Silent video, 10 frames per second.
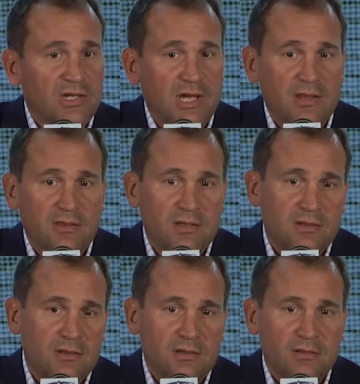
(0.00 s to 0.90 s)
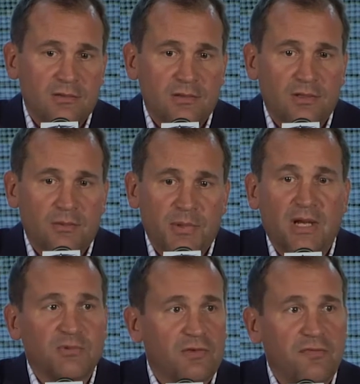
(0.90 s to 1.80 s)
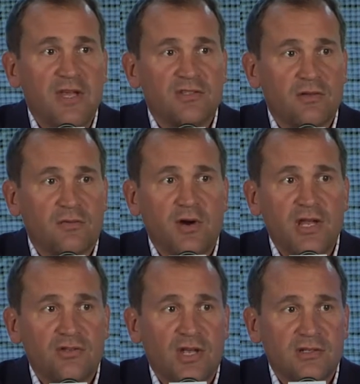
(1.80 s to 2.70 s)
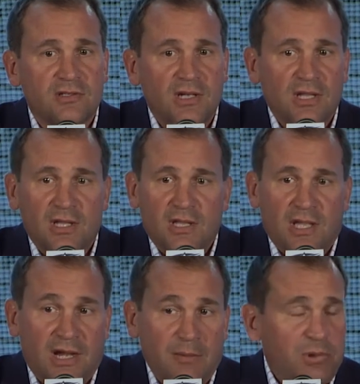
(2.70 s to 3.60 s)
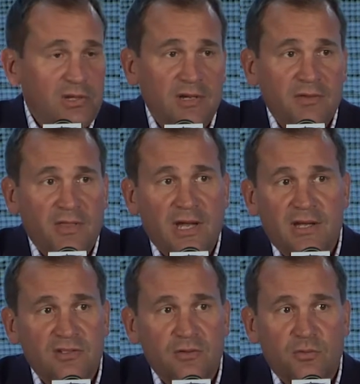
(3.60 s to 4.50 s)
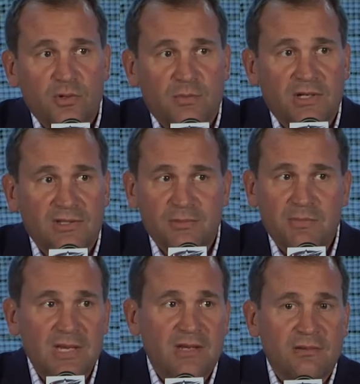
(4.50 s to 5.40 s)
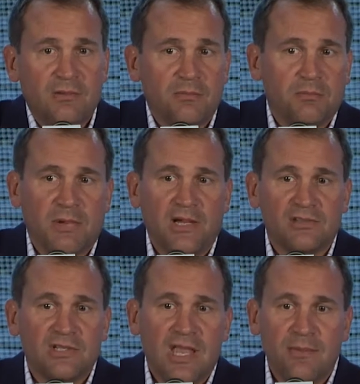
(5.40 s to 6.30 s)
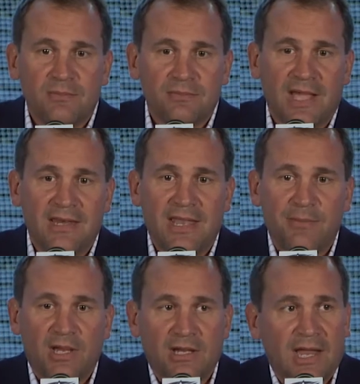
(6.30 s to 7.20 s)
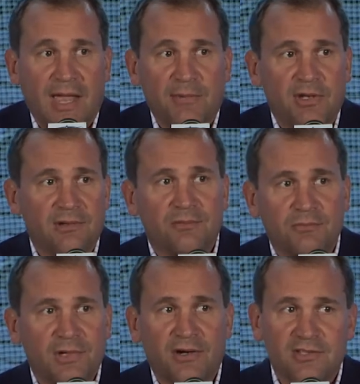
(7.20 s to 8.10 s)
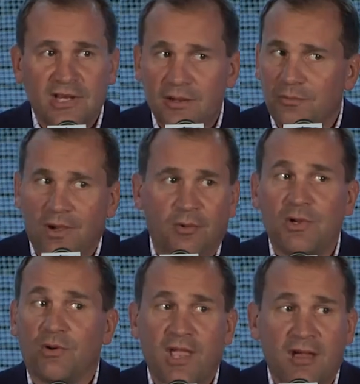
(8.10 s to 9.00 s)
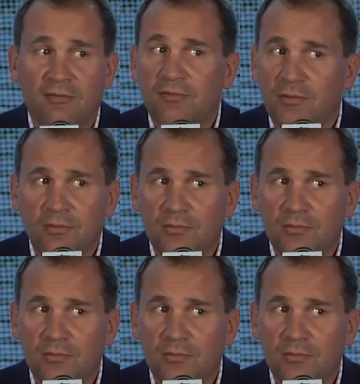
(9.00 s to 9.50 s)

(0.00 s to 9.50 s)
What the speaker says: again, it becomes a face of the franchise. And I believe in the guys in the room. It doesn't mean by us not naming a captain, and we aren't saying we don't have